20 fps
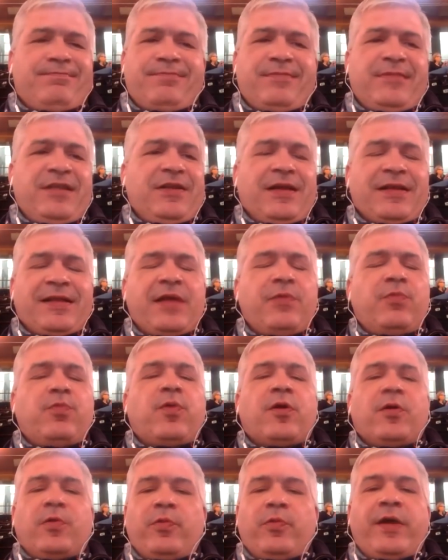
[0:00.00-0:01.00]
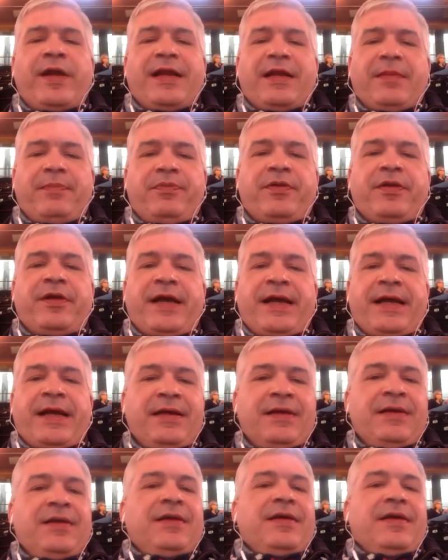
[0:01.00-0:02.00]
you know, like they weren't ready to play.
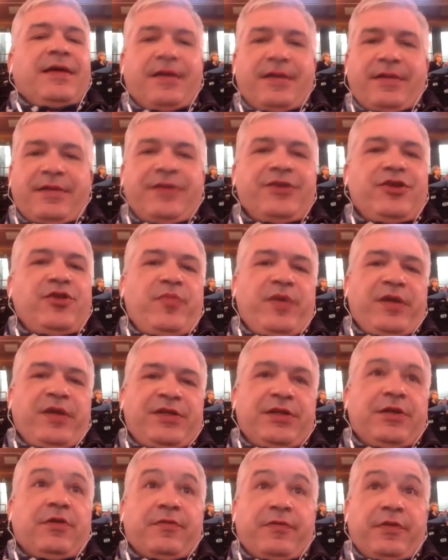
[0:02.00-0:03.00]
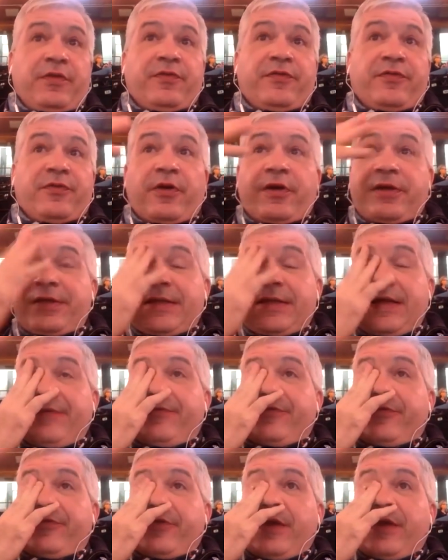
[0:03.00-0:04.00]
And you mentioned, you know, Florida didn't have
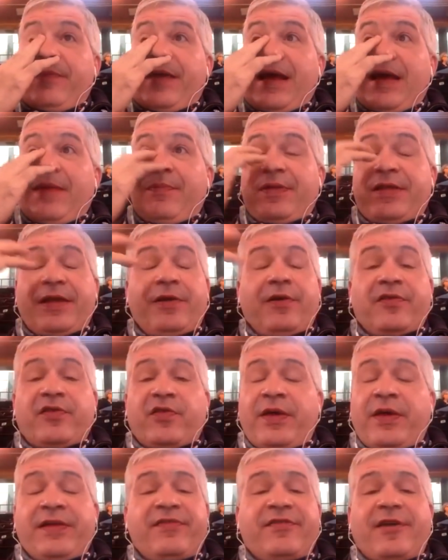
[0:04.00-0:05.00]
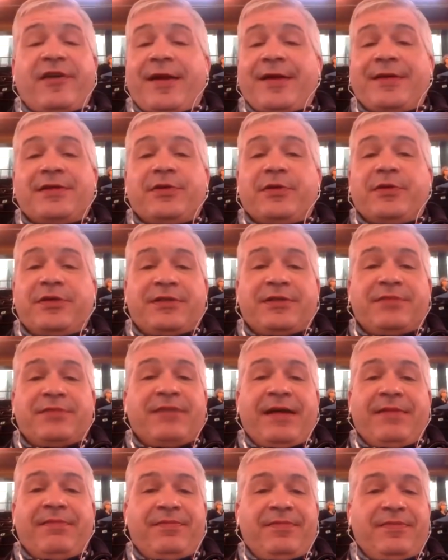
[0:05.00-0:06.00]
Trey Mann, but they also had Scotty Lewis
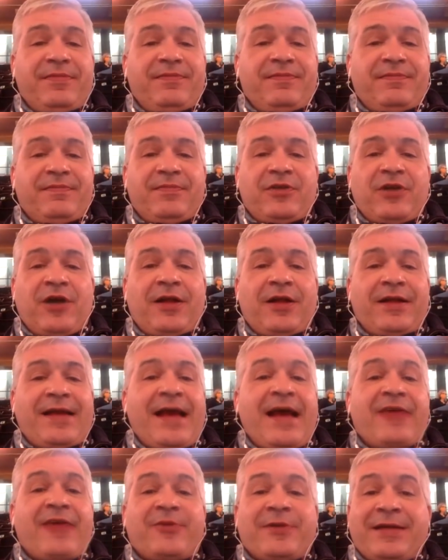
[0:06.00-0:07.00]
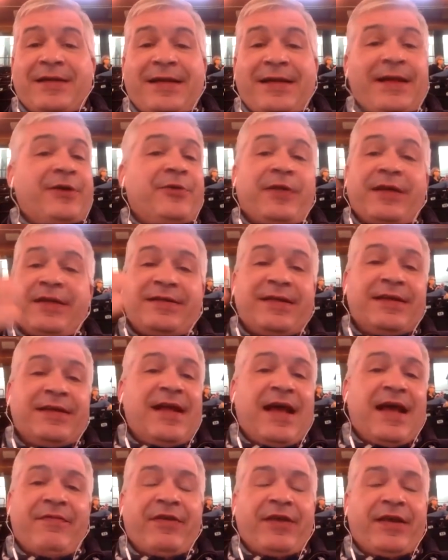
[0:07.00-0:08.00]
and Colin Castleman today, who they
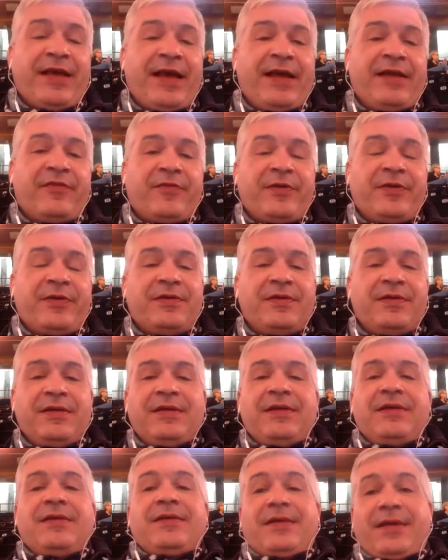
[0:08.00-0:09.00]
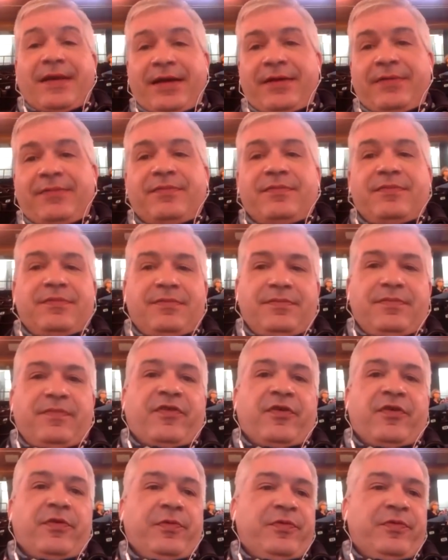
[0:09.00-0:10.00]
didn't have in Gainesville. And
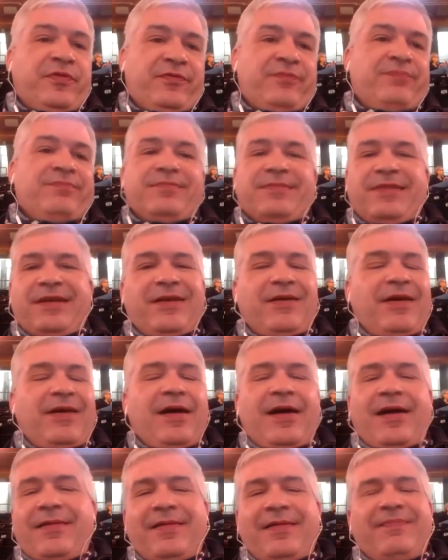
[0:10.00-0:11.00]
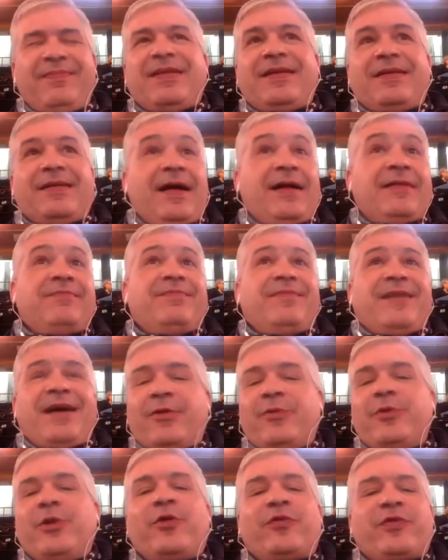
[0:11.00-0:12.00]
so it was, you know, I
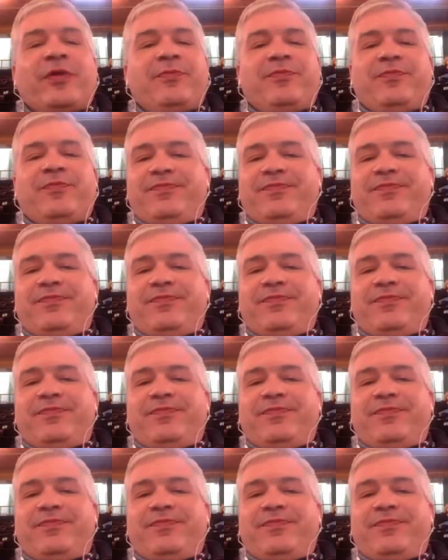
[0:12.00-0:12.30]
don't know if they,